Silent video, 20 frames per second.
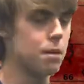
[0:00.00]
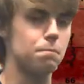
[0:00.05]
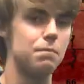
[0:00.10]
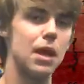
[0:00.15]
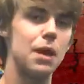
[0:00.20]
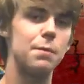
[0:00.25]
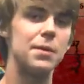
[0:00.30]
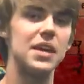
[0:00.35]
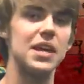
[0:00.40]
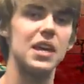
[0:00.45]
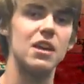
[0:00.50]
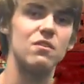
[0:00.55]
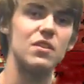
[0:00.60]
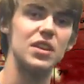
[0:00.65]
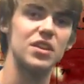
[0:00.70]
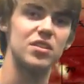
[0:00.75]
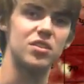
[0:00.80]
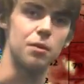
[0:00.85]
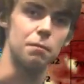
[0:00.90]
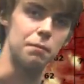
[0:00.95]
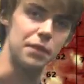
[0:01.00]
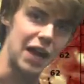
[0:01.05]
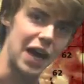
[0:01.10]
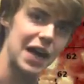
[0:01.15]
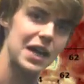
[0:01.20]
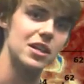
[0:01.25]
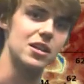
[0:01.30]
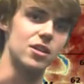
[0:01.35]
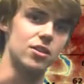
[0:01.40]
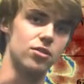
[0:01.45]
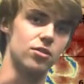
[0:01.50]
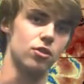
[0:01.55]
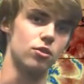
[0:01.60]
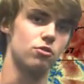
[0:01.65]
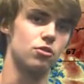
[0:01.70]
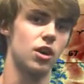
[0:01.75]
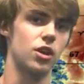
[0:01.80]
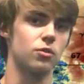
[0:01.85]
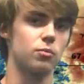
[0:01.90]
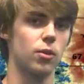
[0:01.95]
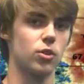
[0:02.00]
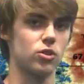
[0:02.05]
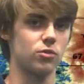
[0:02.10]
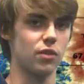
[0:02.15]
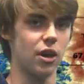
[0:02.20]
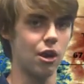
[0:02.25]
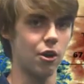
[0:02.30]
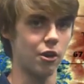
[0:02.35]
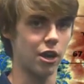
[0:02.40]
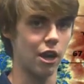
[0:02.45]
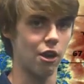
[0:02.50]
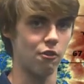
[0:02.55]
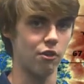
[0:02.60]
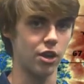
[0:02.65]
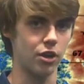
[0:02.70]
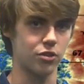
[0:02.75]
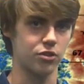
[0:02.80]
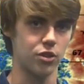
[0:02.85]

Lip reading: maybe even some 90s across much of our area.